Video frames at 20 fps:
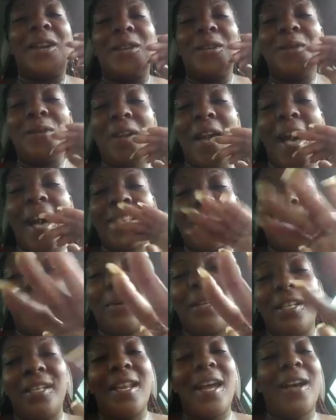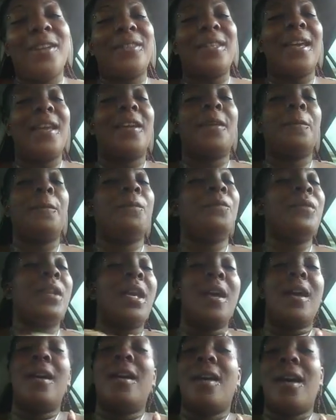you guys and put it out there,
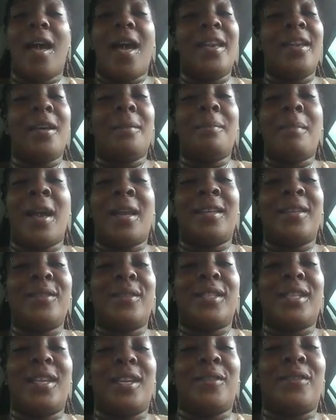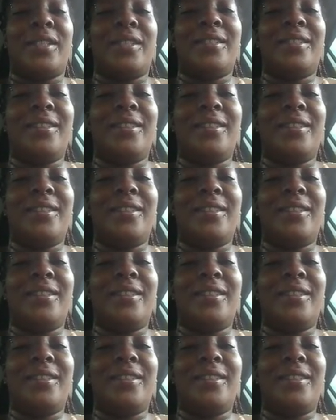hey, I'm not guilty of it.